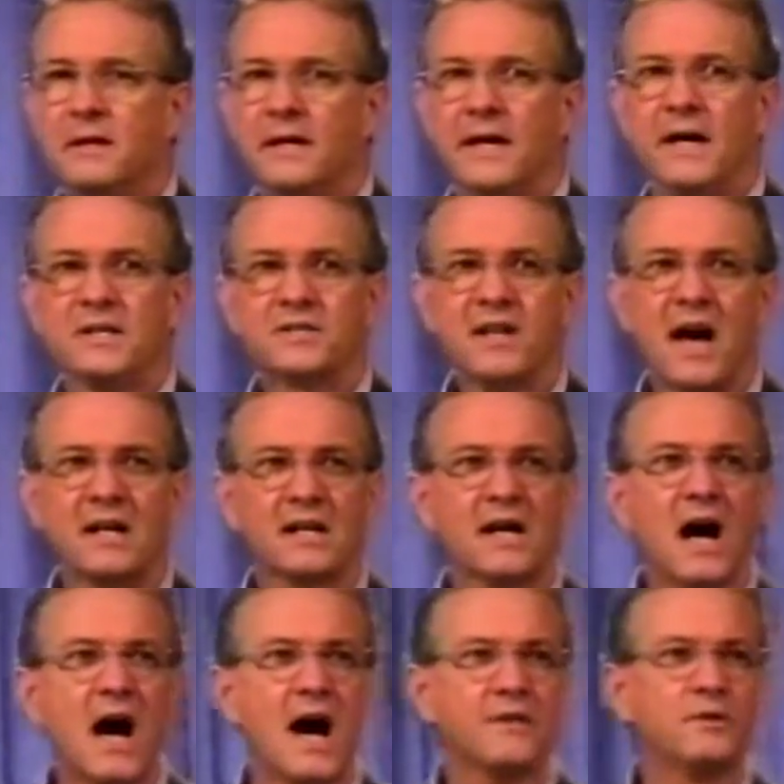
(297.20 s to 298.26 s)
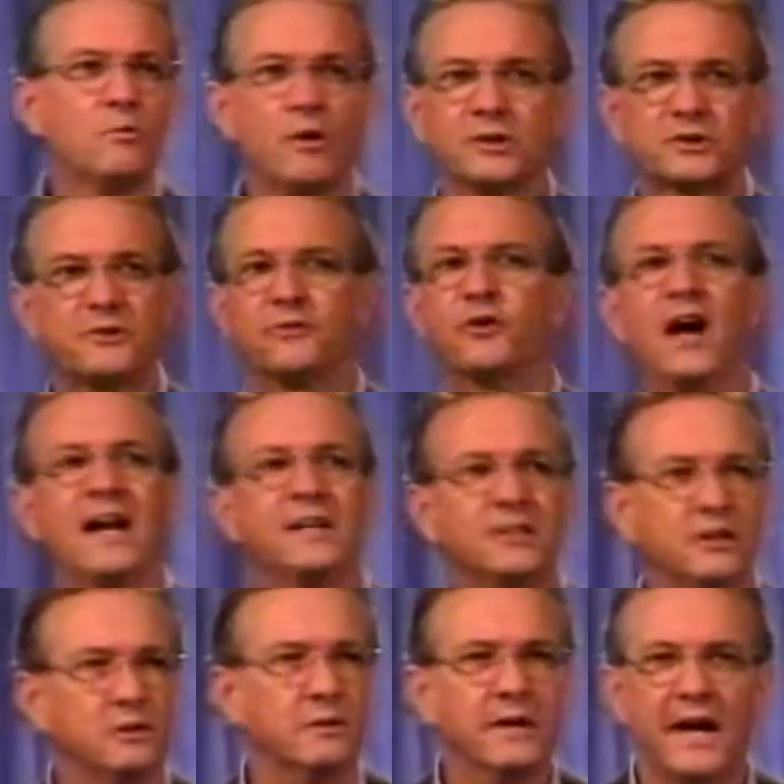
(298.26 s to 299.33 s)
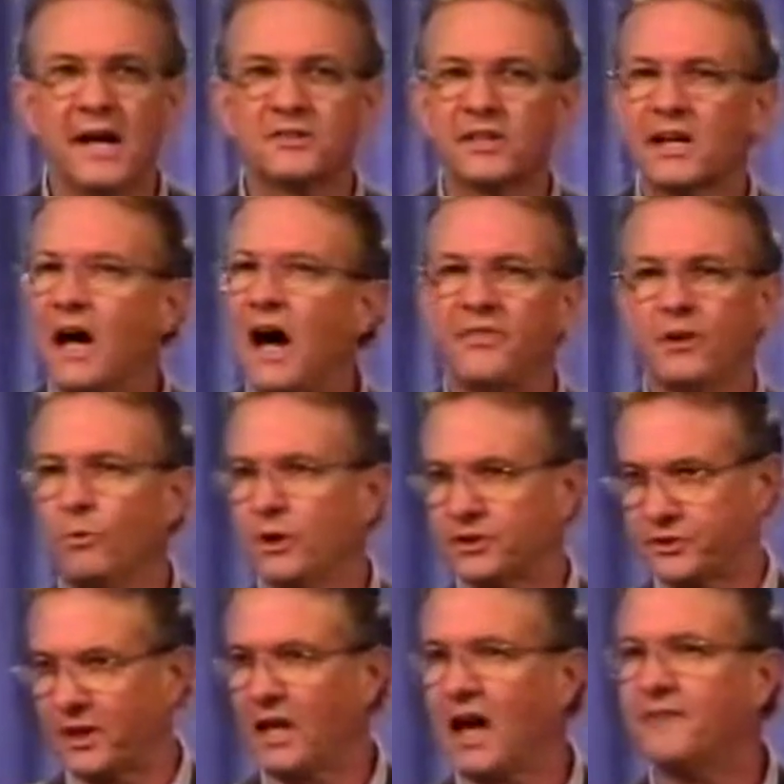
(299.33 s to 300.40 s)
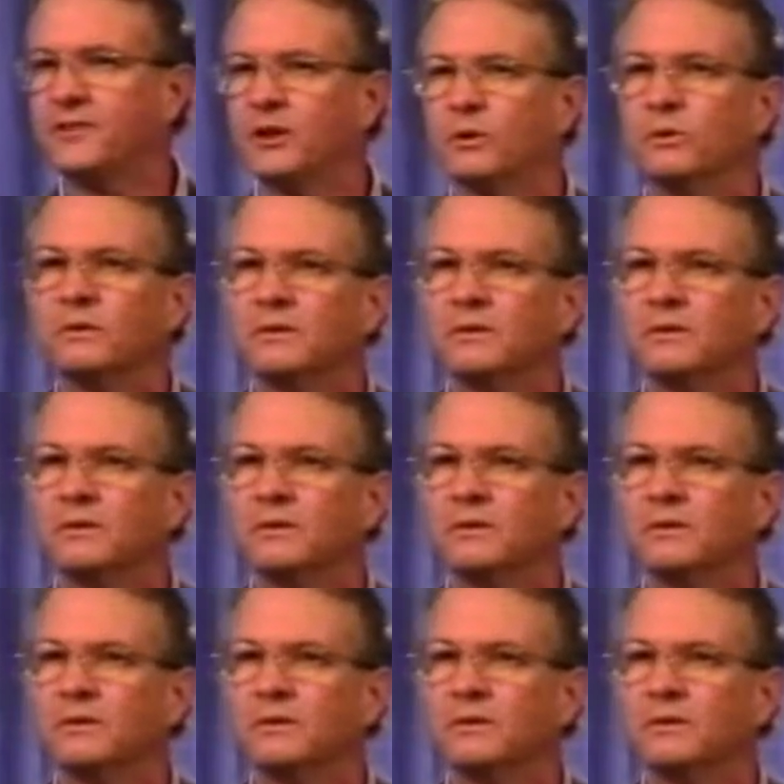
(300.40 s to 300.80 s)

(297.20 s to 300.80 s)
He's not a God that wants to frighten you, He's a God that wants to love you.